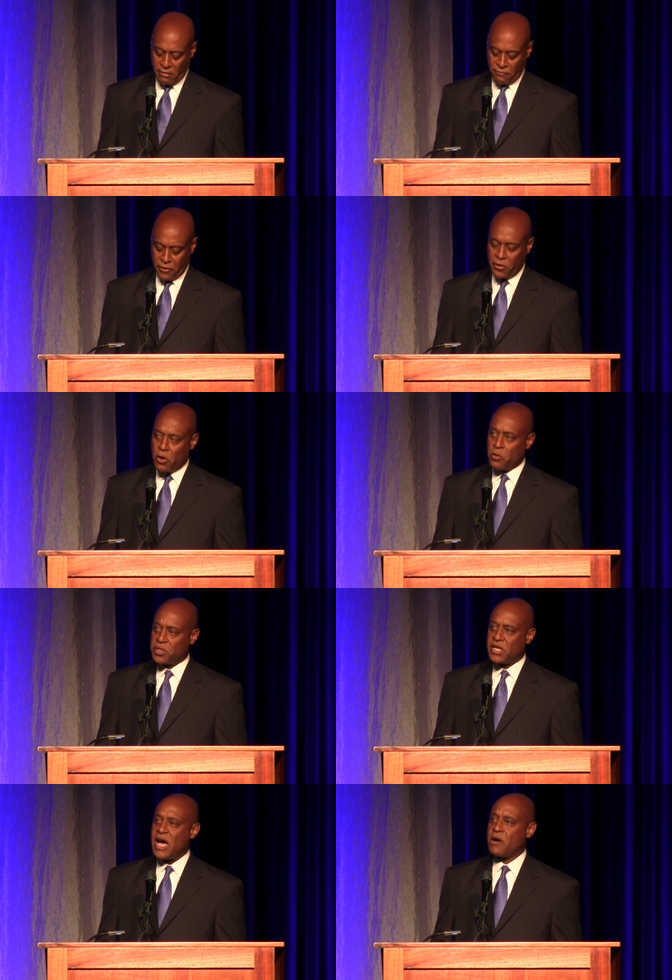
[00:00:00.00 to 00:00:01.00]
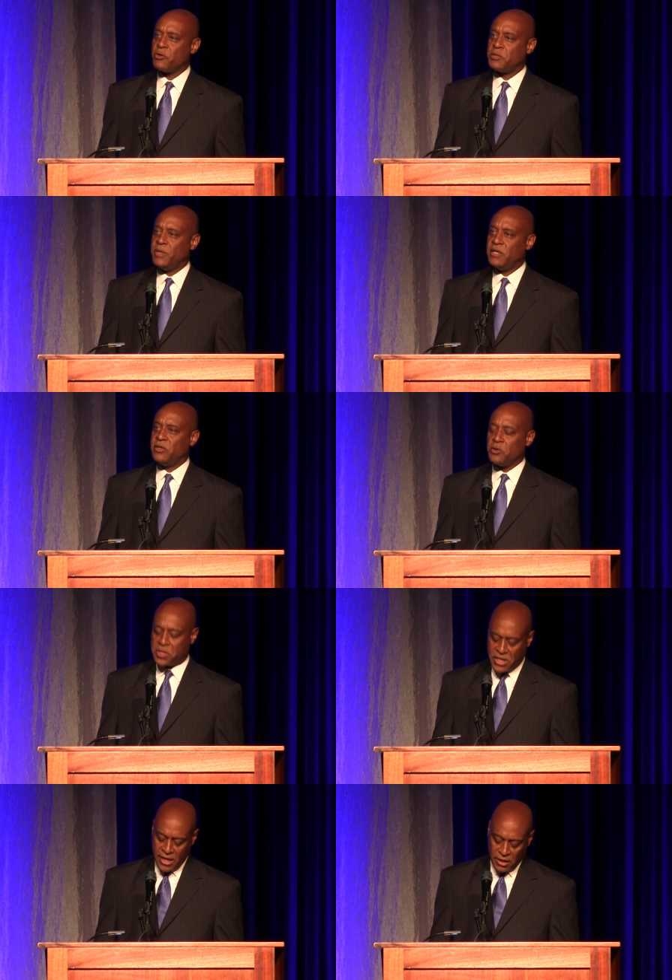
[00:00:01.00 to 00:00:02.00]
for those congressmen and those
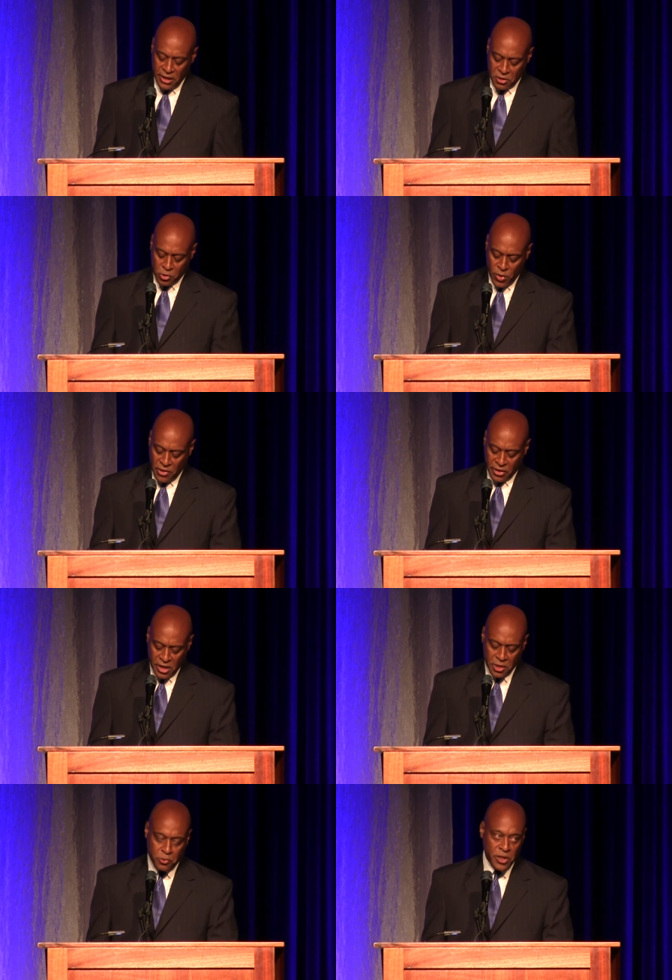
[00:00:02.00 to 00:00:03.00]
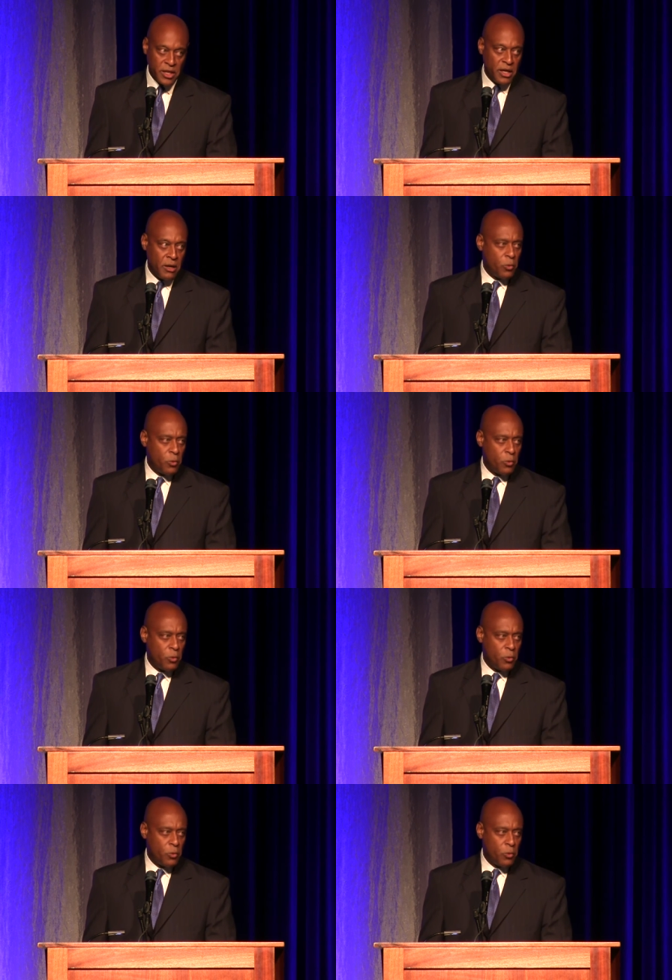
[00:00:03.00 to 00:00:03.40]
state leaders around the country,